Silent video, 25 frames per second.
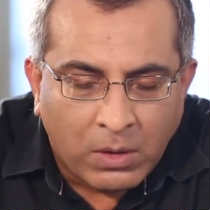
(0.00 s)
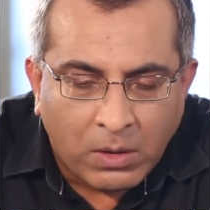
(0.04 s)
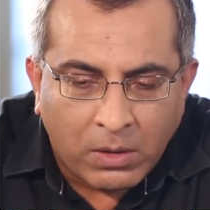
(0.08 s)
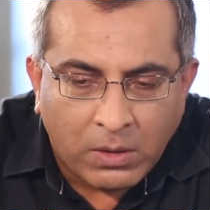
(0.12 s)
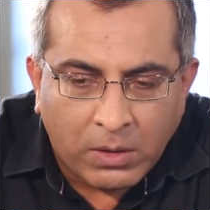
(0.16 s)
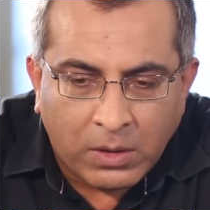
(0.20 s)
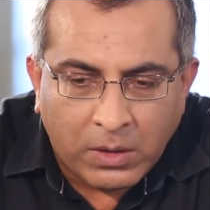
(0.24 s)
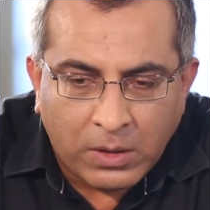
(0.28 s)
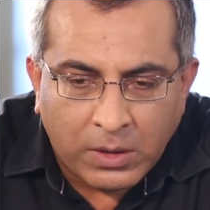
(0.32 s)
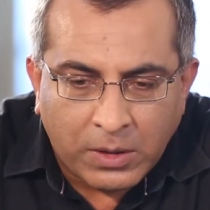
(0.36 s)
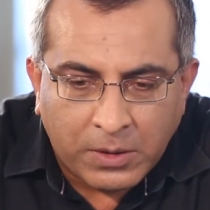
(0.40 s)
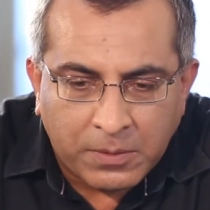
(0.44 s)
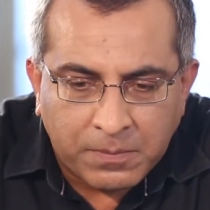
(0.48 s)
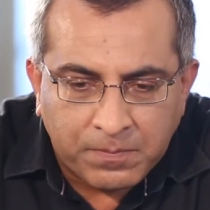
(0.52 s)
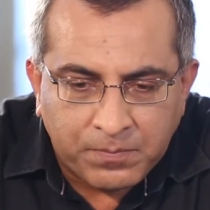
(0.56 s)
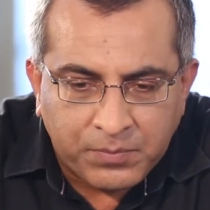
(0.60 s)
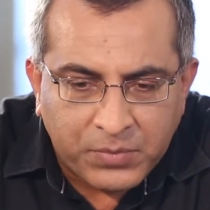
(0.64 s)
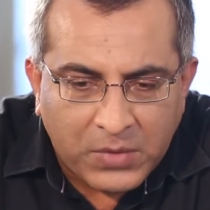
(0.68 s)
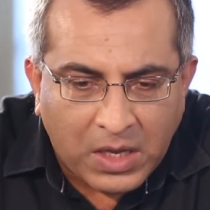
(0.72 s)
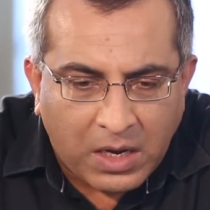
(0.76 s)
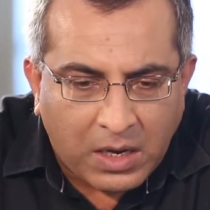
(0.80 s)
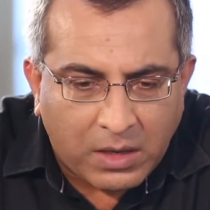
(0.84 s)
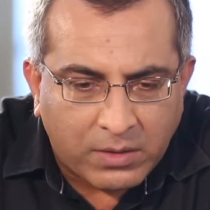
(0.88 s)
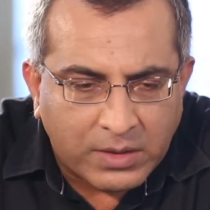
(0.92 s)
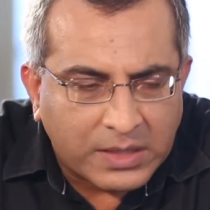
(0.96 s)

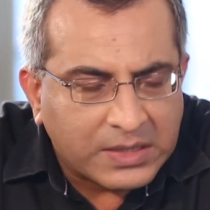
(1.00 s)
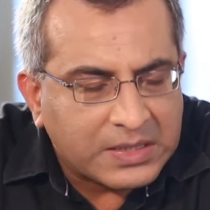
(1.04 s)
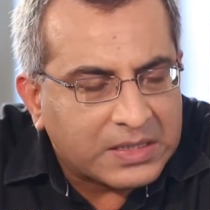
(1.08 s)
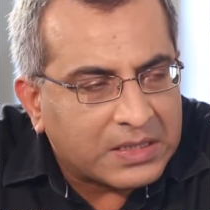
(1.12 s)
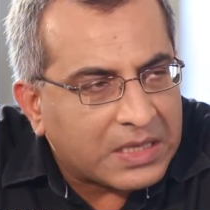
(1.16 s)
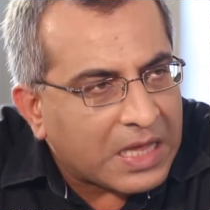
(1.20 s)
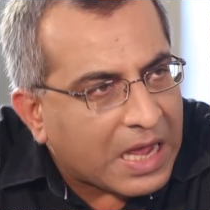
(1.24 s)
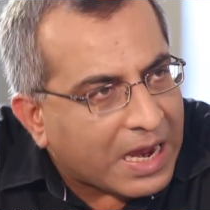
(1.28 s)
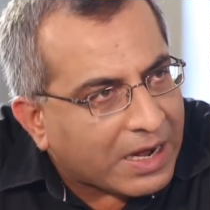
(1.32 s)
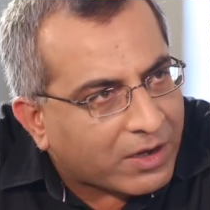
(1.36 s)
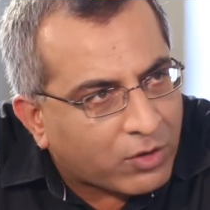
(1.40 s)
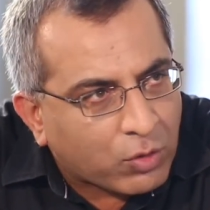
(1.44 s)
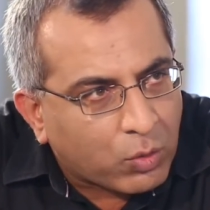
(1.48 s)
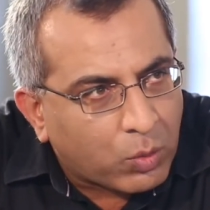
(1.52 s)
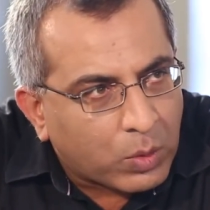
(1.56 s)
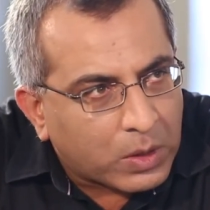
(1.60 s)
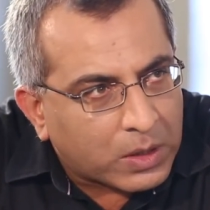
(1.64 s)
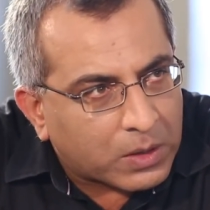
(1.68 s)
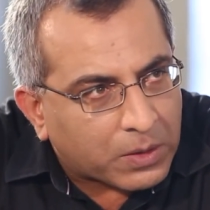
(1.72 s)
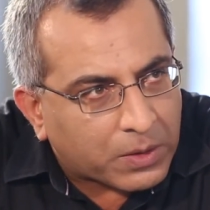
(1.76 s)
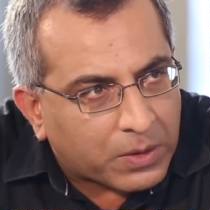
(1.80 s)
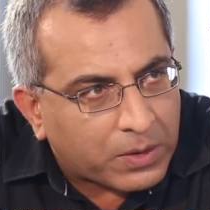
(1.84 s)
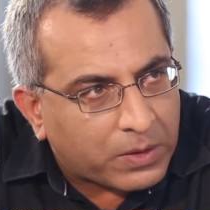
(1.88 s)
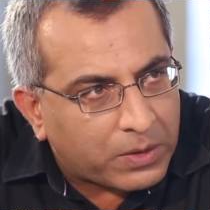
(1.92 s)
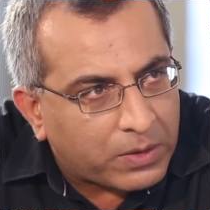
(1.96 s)
How does that
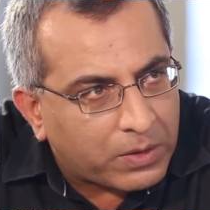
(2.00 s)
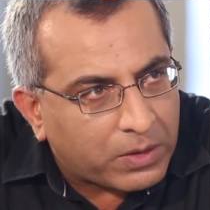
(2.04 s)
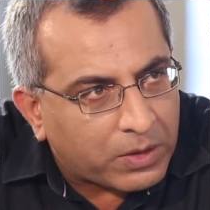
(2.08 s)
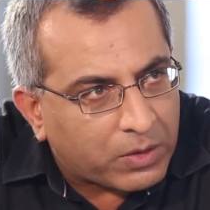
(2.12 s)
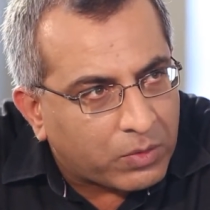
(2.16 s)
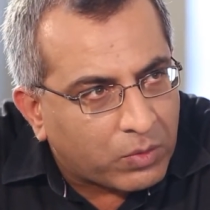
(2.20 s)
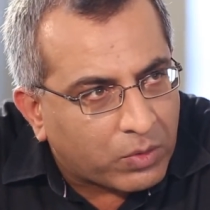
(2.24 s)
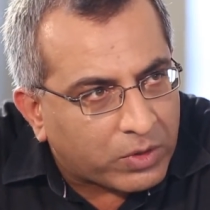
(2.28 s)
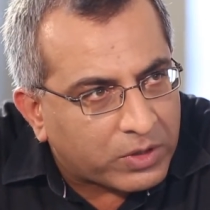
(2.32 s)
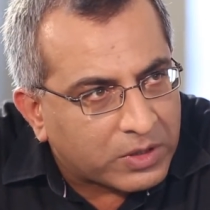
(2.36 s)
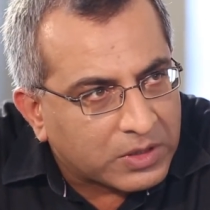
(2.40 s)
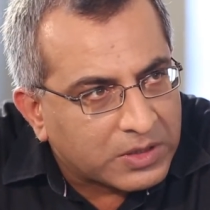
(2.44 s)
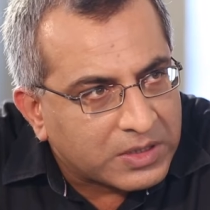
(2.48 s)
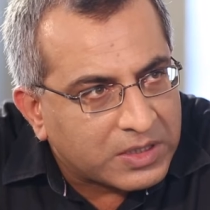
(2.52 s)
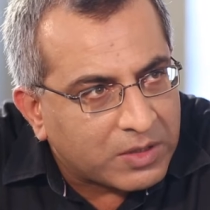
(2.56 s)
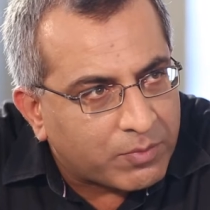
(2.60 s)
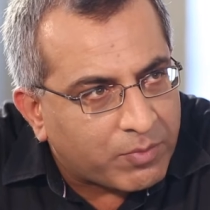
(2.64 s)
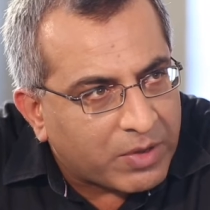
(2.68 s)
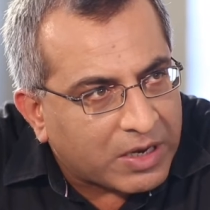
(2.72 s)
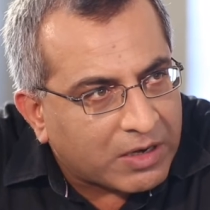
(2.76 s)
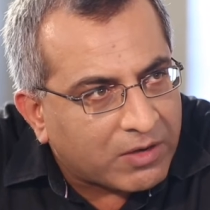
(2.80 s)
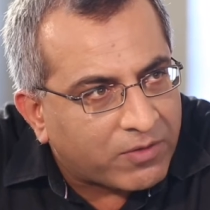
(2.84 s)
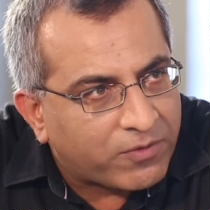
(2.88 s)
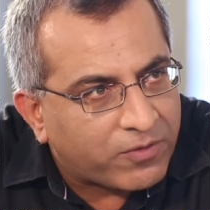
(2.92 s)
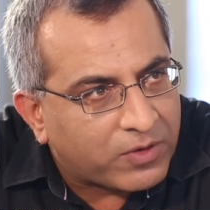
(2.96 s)
work, and what is the
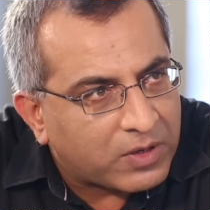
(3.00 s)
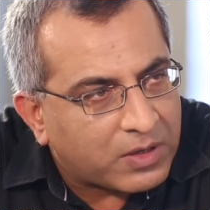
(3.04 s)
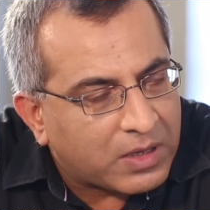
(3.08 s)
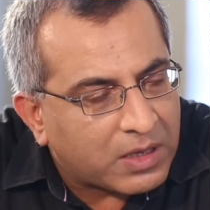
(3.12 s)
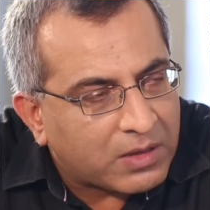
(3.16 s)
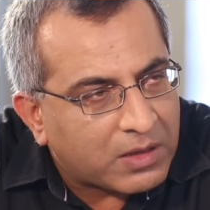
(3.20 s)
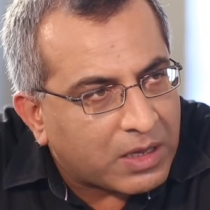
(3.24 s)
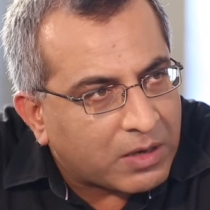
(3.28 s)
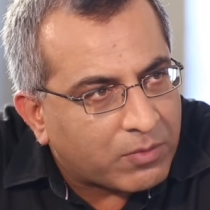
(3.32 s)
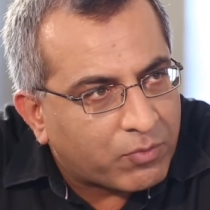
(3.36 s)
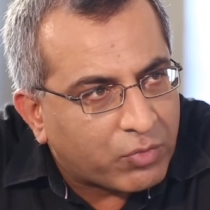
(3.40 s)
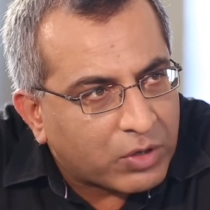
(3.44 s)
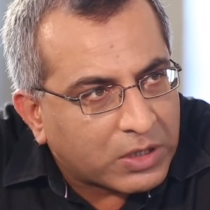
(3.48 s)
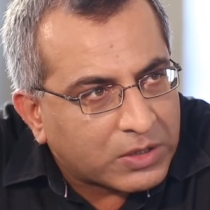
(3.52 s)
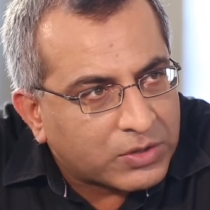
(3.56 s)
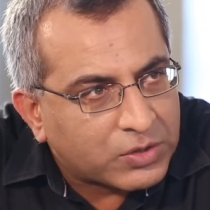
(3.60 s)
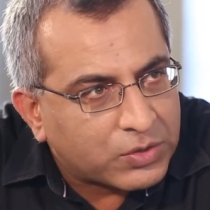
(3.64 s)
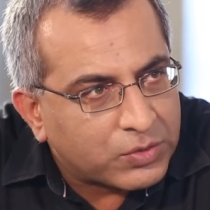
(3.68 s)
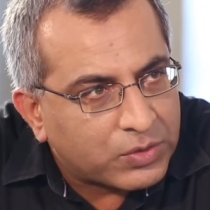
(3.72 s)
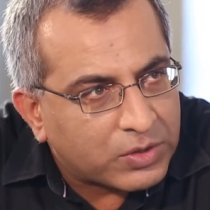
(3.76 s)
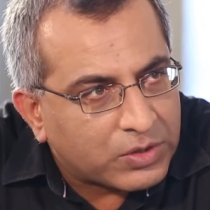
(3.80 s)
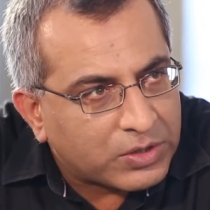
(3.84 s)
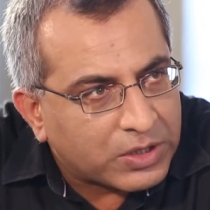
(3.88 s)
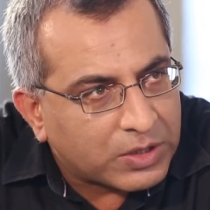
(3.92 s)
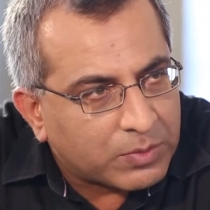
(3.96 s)
benefit that brings
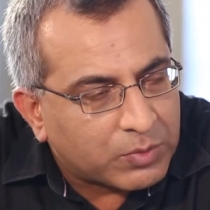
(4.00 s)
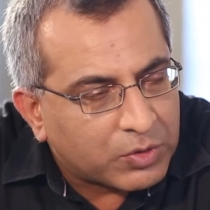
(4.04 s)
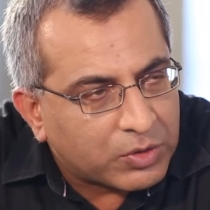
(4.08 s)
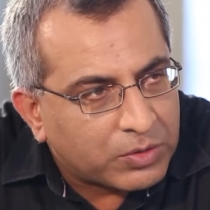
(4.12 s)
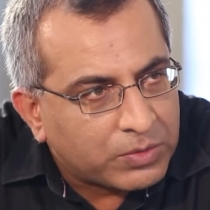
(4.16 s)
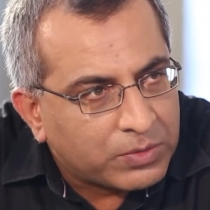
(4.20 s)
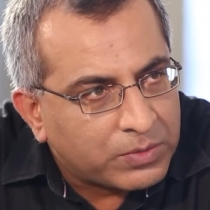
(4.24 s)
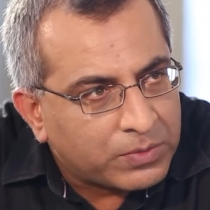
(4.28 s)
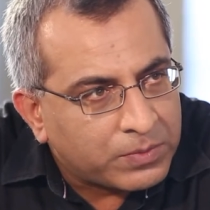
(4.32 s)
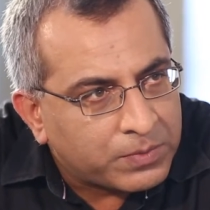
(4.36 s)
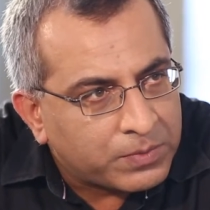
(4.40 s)
to the table?